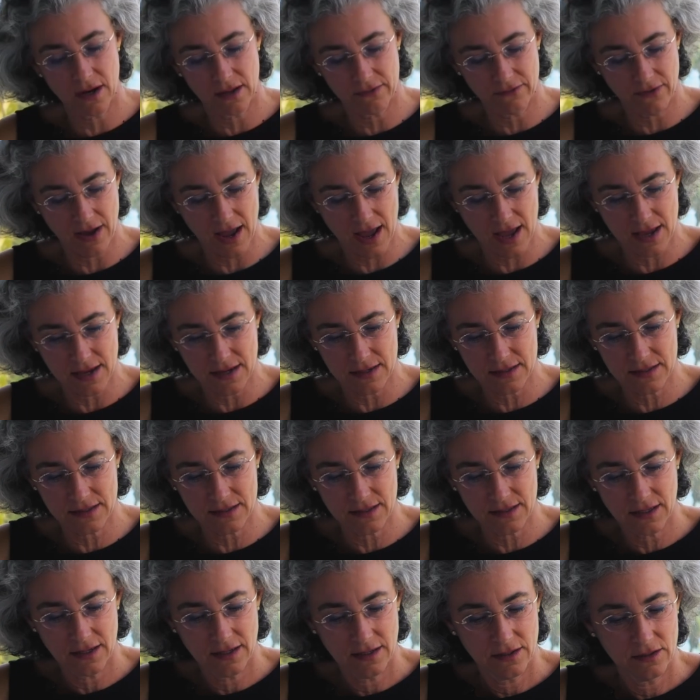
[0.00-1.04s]
advice
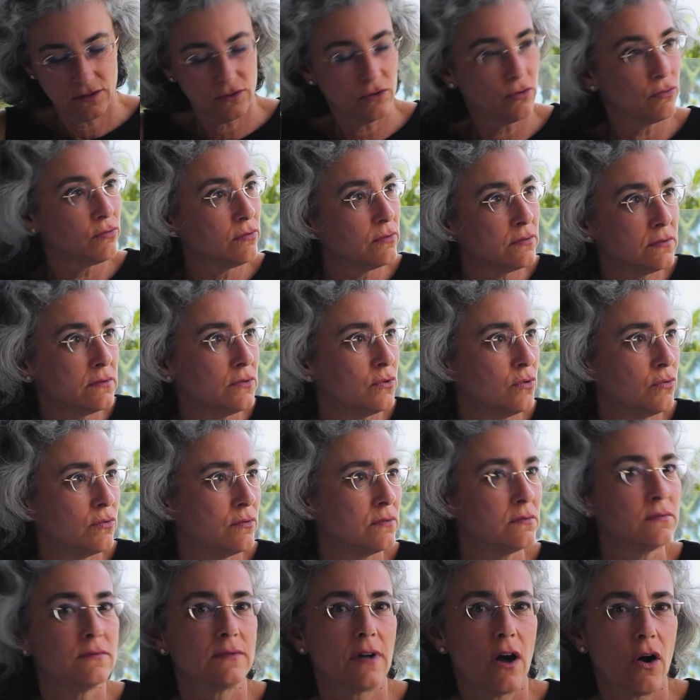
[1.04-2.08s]
to
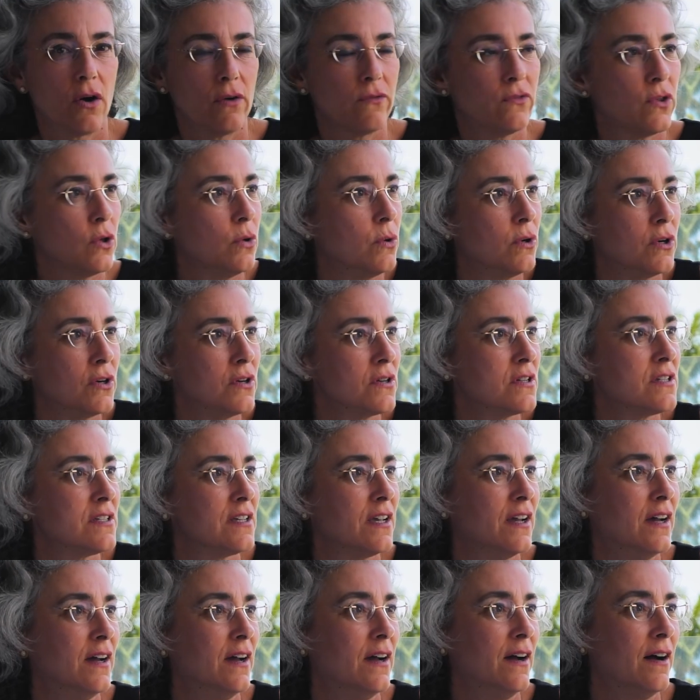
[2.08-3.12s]
our viewers
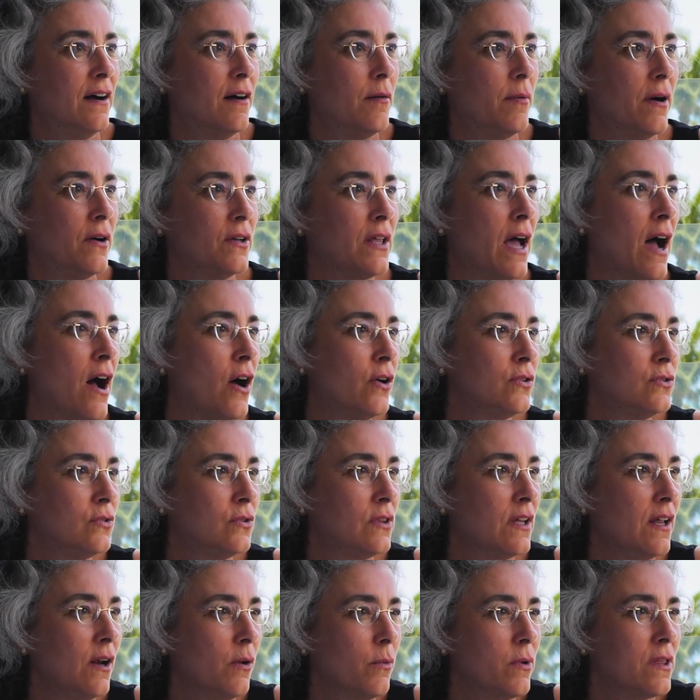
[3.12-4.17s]
about how to
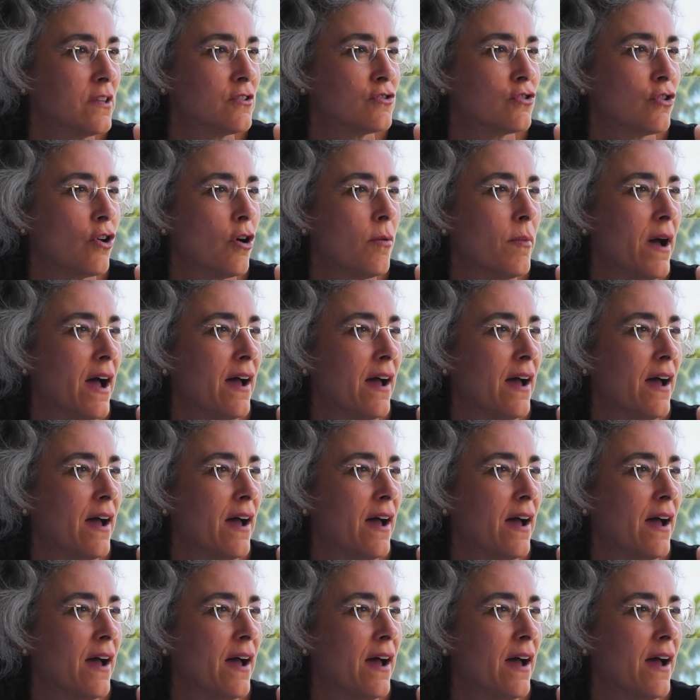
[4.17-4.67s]
deal with trauma?